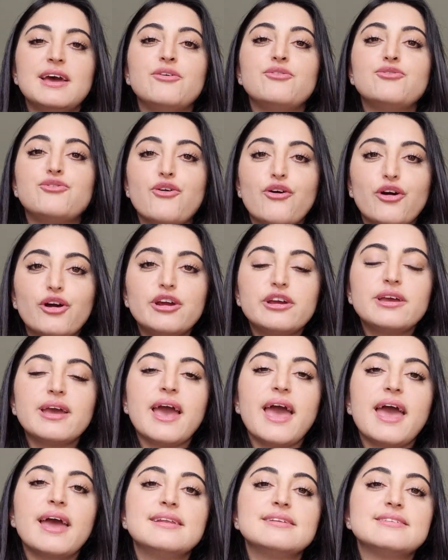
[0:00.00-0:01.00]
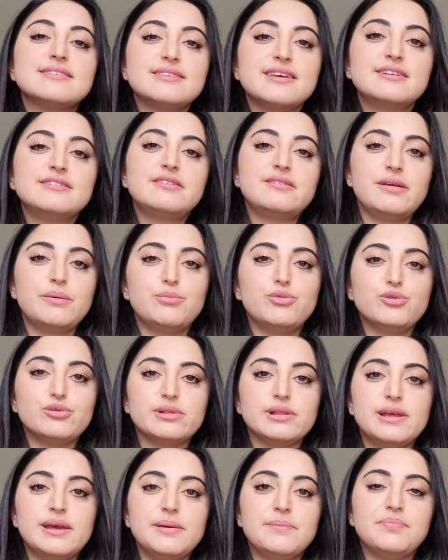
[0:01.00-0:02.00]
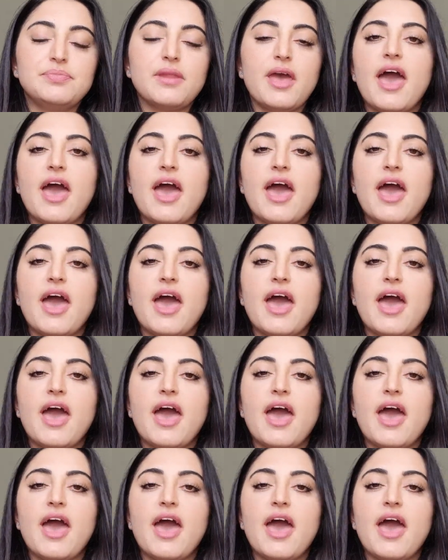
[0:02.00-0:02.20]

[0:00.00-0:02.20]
work and study remotely.